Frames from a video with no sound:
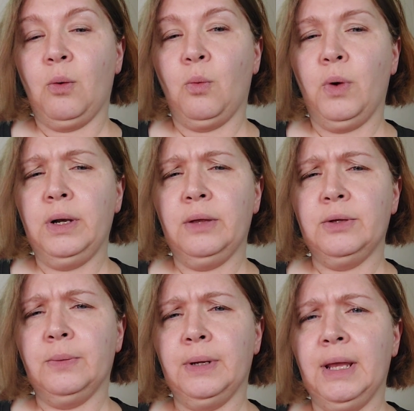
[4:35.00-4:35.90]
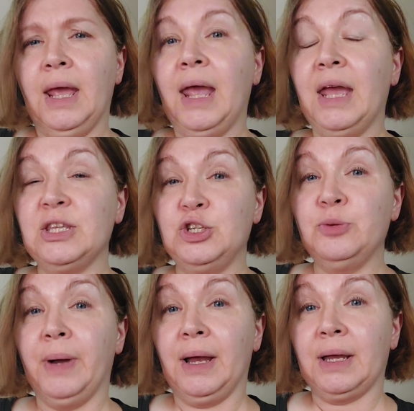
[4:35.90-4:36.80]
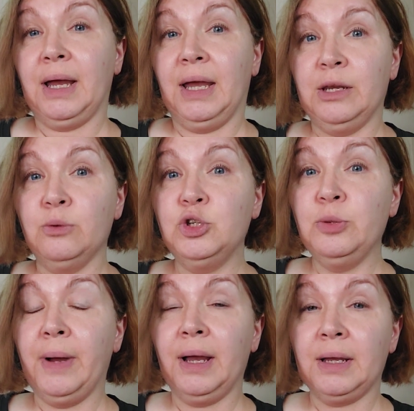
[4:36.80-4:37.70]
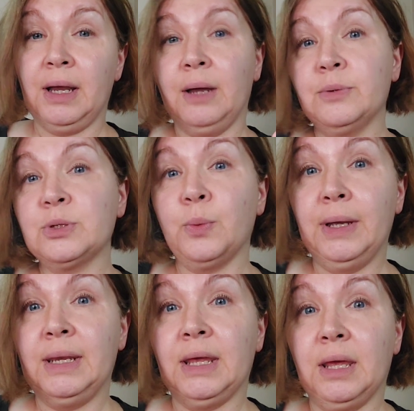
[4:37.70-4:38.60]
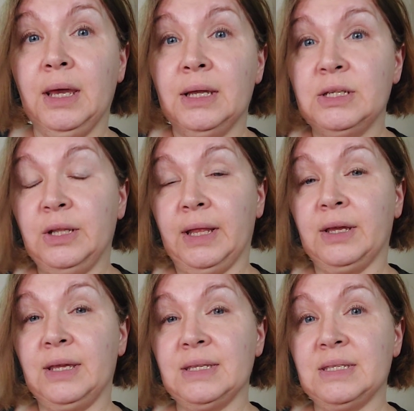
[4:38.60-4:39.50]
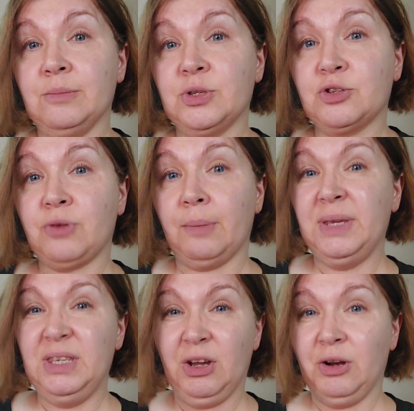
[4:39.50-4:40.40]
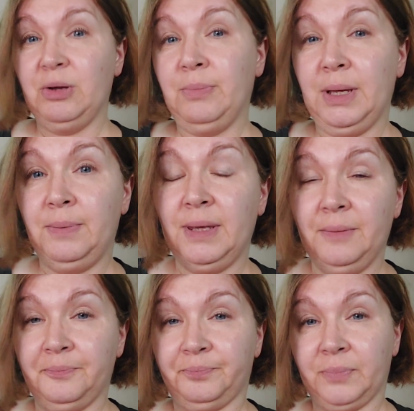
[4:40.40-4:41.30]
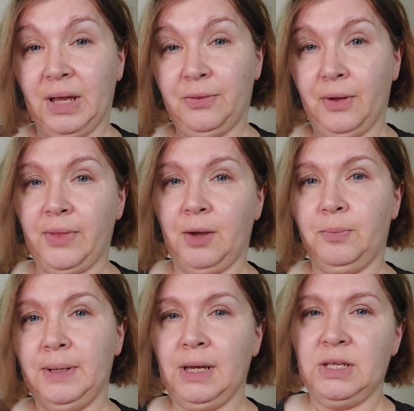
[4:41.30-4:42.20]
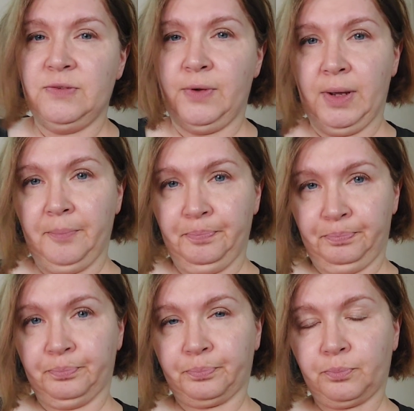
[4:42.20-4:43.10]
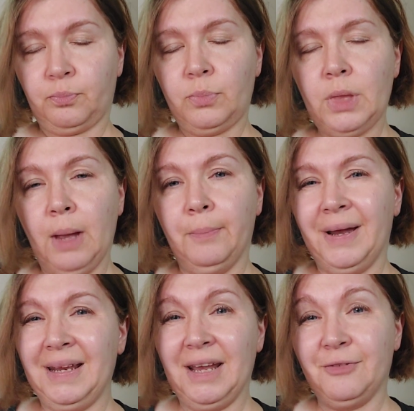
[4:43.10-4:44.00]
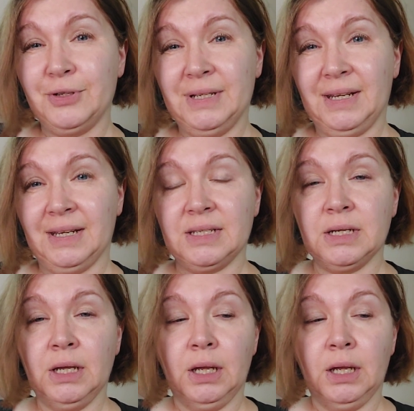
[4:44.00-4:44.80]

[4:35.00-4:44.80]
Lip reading: one other one, and Chewbacca. I know Chewbacca, I was waiting till I could get some scrubby yarn maybe. I thought that would be nice for him, but I never did it,